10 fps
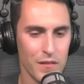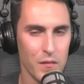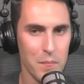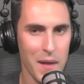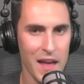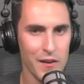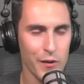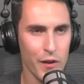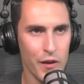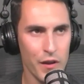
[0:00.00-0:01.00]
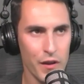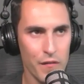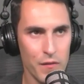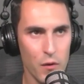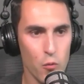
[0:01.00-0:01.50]
It's a matter
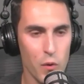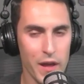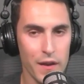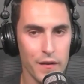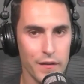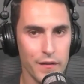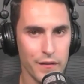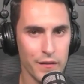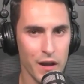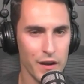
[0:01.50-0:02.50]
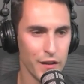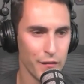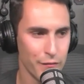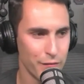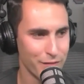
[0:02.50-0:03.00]
of when, not
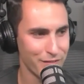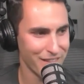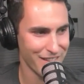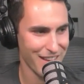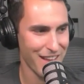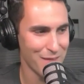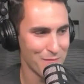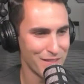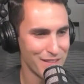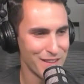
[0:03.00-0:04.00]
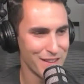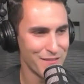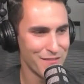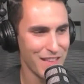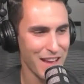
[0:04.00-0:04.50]
if. That's it. Yeah. I
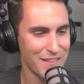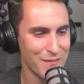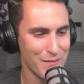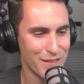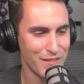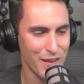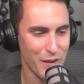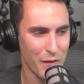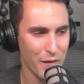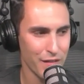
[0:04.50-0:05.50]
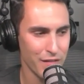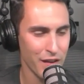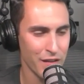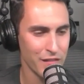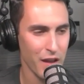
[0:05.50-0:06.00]
believe 100%. that to be so.
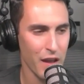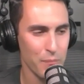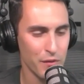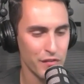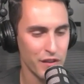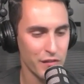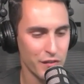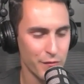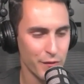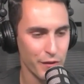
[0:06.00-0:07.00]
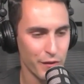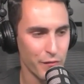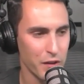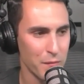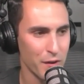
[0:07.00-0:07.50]
Sanj, I appreciate you for,
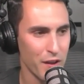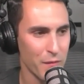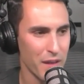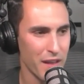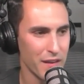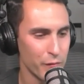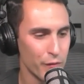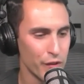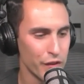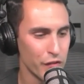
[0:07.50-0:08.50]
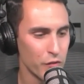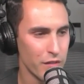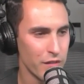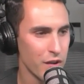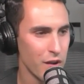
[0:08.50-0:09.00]
for coming on, man. Really
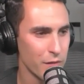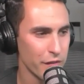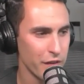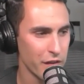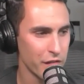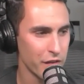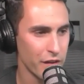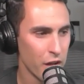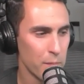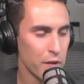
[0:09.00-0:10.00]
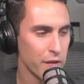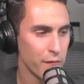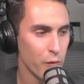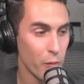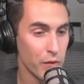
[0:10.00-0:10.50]
enjoyed this conversation. Looking
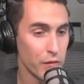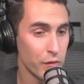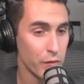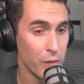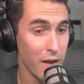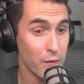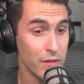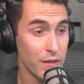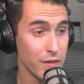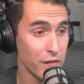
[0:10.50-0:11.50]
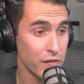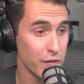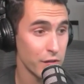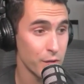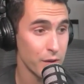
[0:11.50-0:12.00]
forward to everything that you're
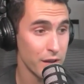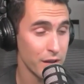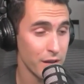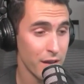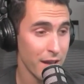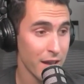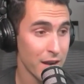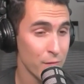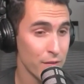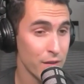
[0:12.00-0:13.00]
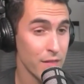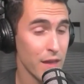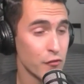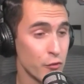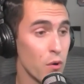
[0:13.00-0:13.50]
doing and everything
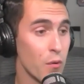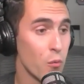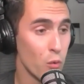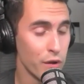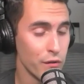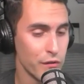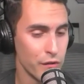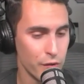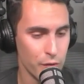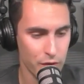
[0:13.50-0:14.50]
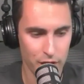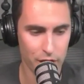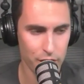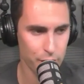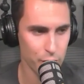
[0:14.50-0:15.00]
that you will do
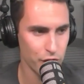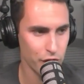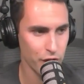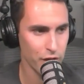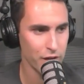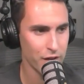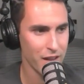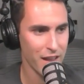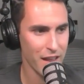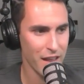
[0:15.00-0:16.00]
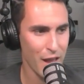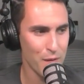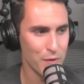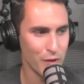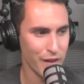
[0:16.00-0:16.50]
in the future and,
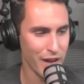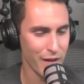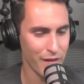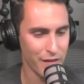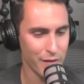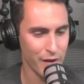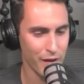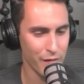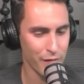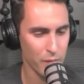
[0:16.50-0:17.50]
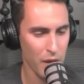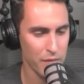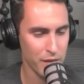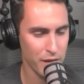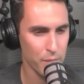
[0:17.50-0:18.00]
and, build out. You have, I
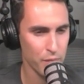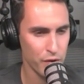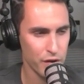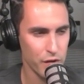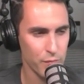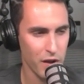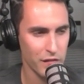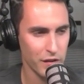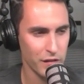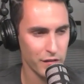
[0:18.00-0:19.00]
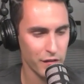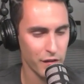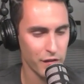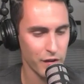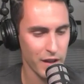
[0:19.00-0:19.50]
think, a pretty good project
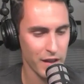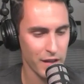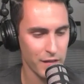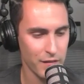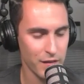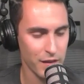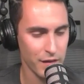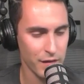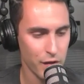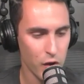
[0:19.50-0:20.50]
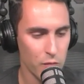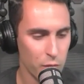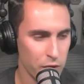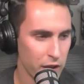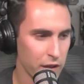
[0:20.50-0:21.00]
on your hands, and hopefully
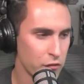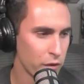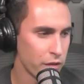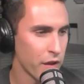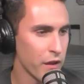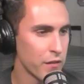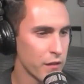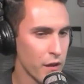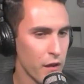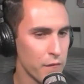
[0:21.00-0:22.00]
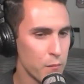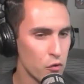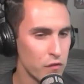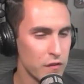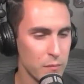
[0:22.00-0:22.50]
one day I could join the the
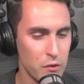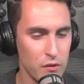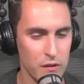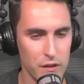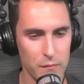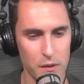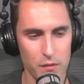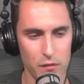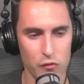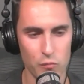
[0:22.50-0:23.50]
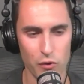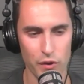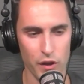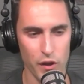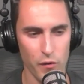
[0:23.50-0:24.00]
Fomojis community, maybe the
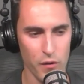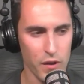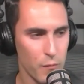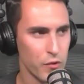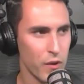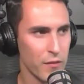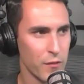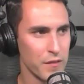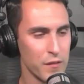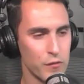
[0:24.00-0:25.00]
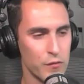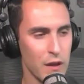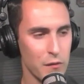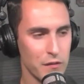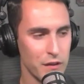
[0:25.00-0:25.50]
2.0 when you add the the
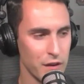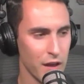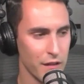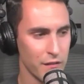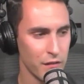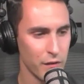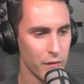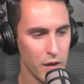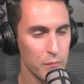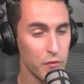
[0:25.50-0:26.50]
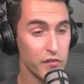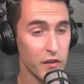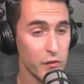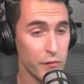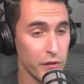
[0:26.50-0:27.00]
2009. So
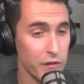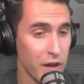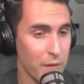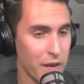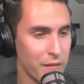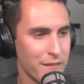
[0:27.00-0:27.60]
appreciate you for your time, man.